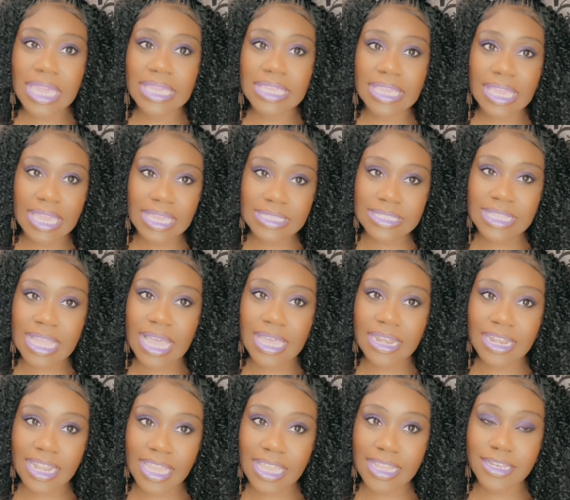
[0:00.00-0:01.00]
Yes, I
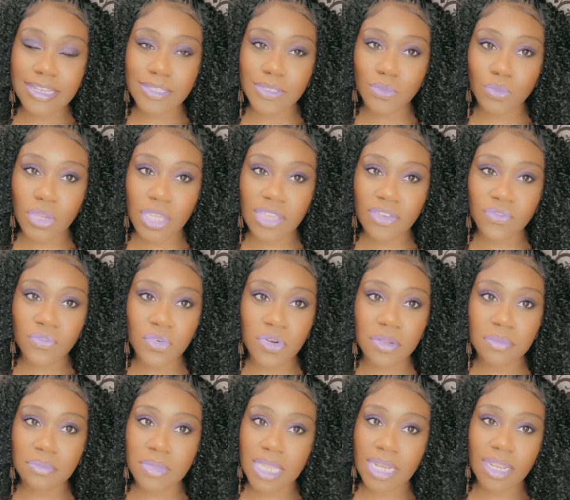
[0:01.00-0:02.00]
didn't have this wig for a
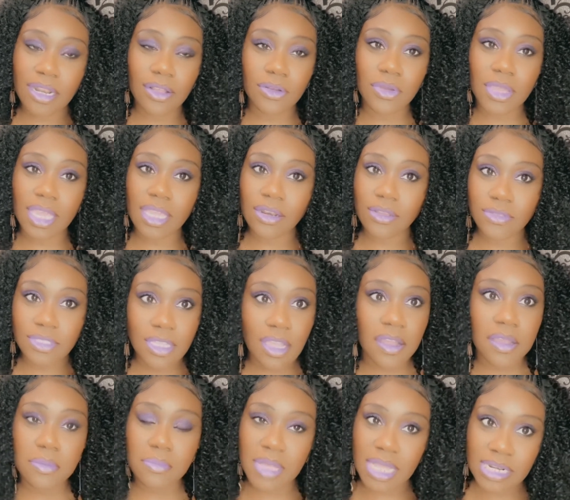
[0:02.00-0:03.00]
minute, okay? Don't
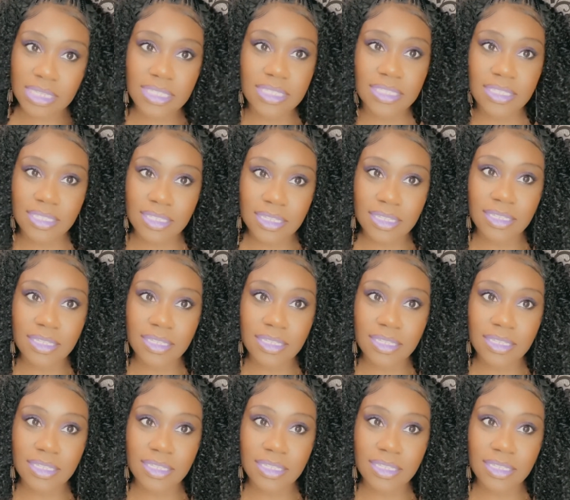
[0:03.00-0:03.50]
talk about it, sister.